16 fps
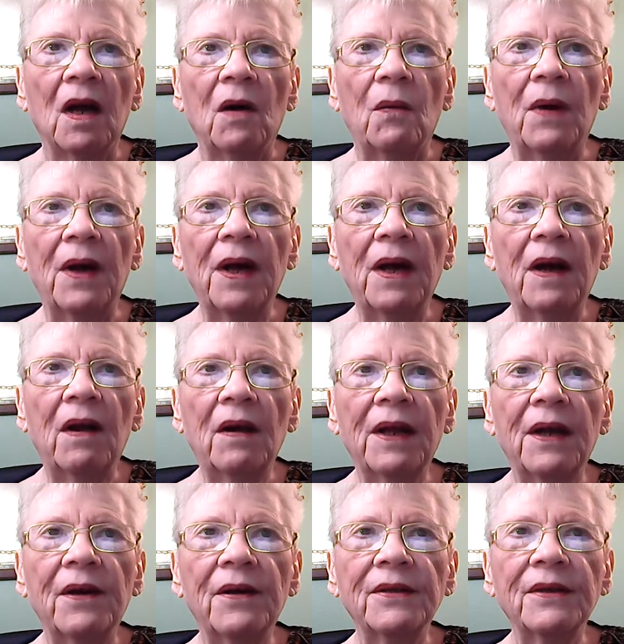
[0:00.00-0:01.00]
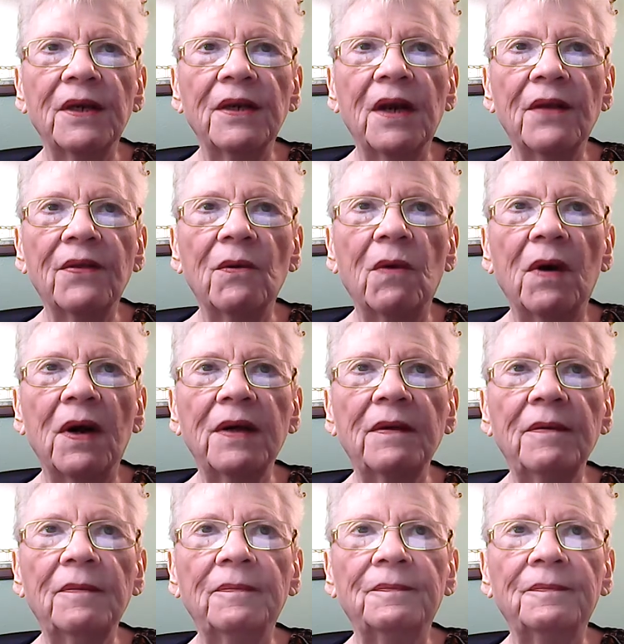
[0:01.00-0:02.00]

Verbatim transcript: Well, here's another one.